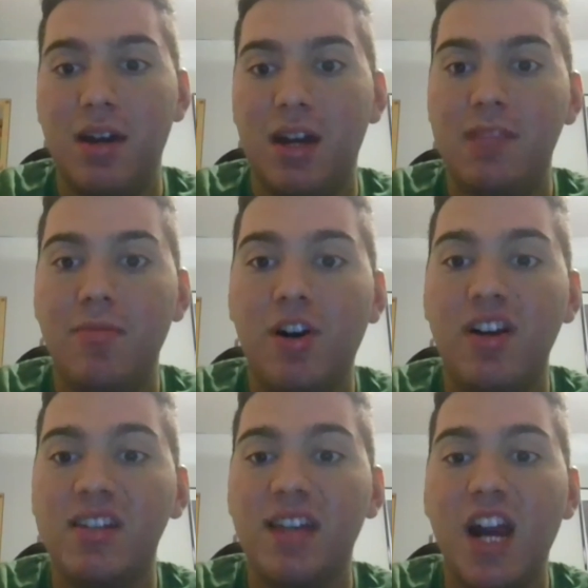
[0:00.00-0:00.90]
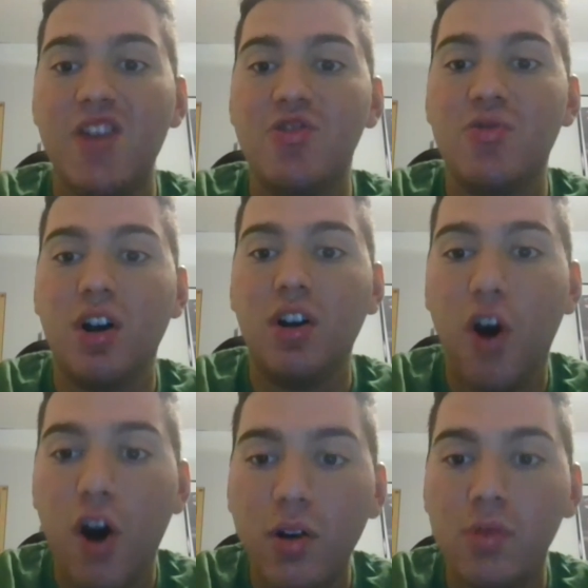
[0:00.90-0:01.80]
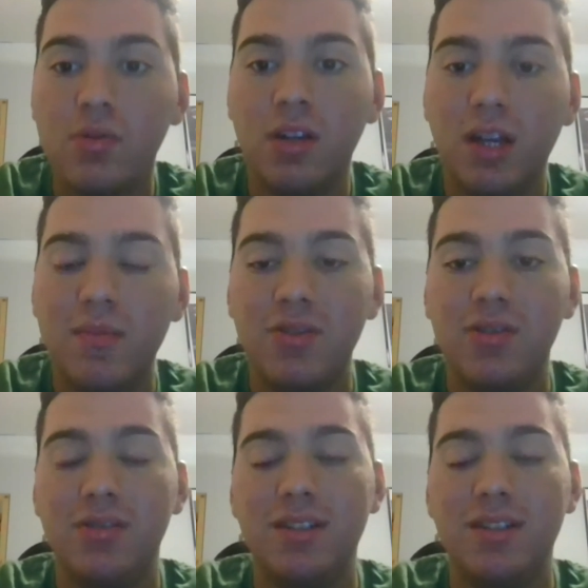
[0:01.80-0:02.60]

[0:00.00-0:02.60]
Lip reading: he's been hurt since the Arizona Cardinals game. So